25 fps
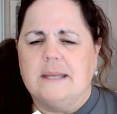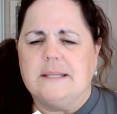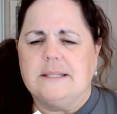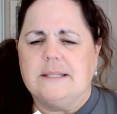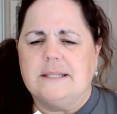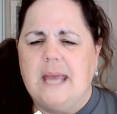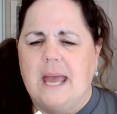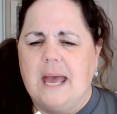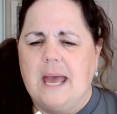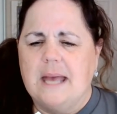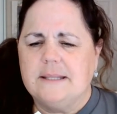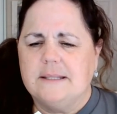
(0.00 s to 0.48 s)

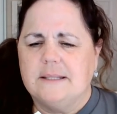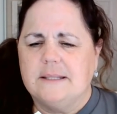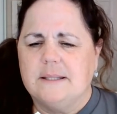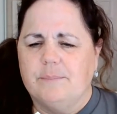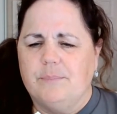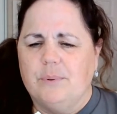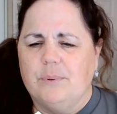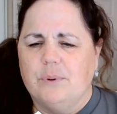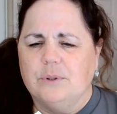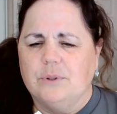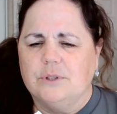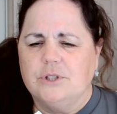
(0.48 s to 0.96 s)
Tess, the
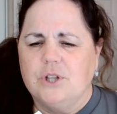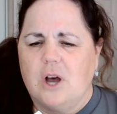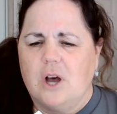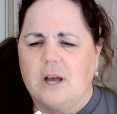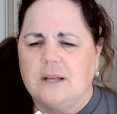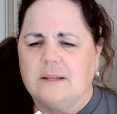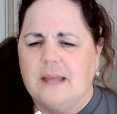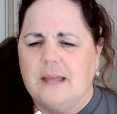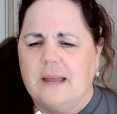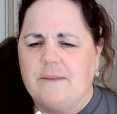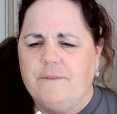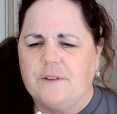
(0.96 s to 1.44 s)

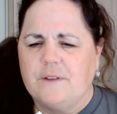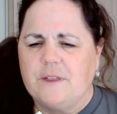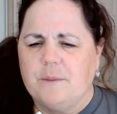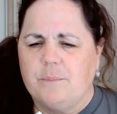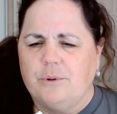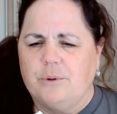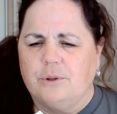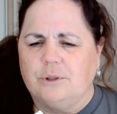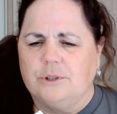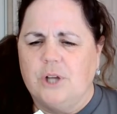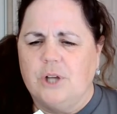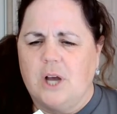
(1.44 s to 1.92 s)
Bulldog, Life with the
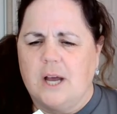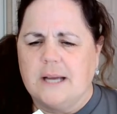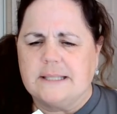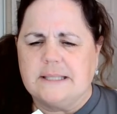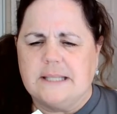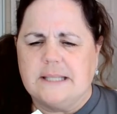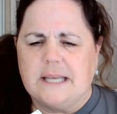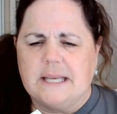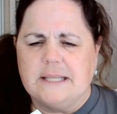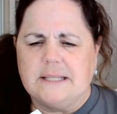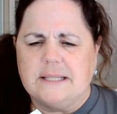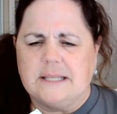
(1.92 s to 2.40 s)
Bulldog
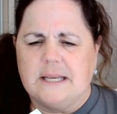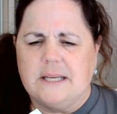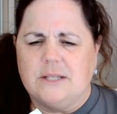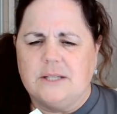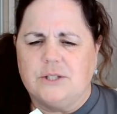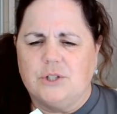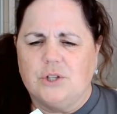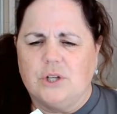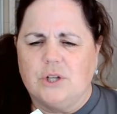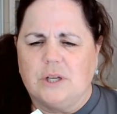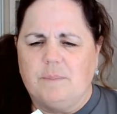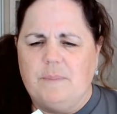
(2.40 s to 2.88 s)
says, it
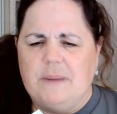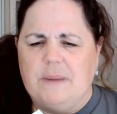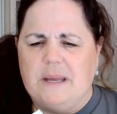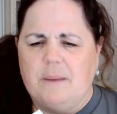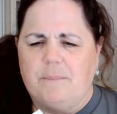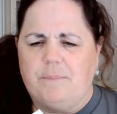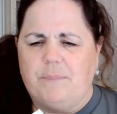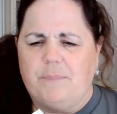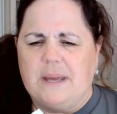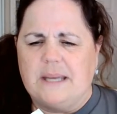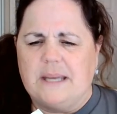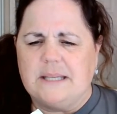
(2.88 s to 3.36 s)
took me
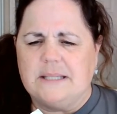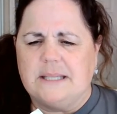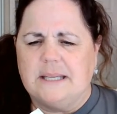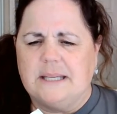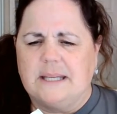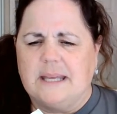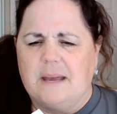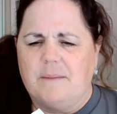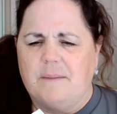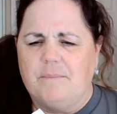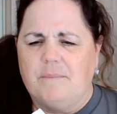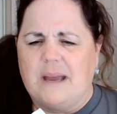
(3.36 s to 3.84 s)
a bit to
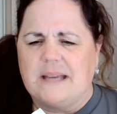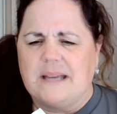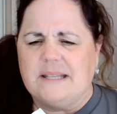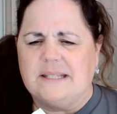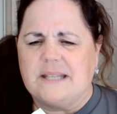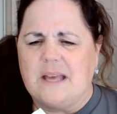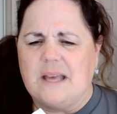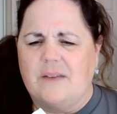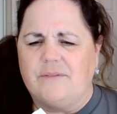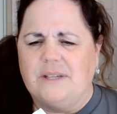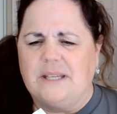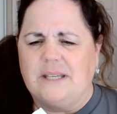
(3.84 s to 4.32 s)
get my
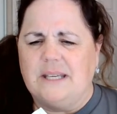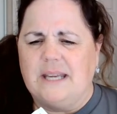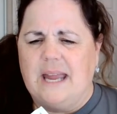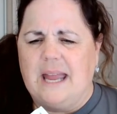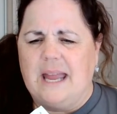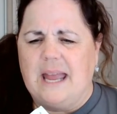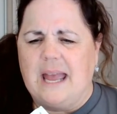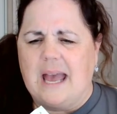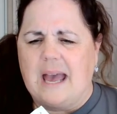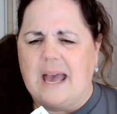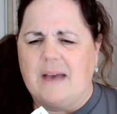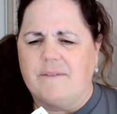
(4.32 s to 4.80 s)

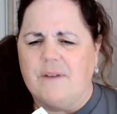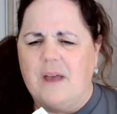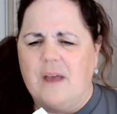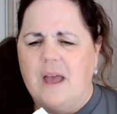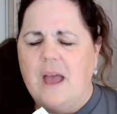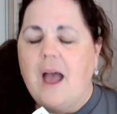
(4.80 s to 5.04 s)
7.5.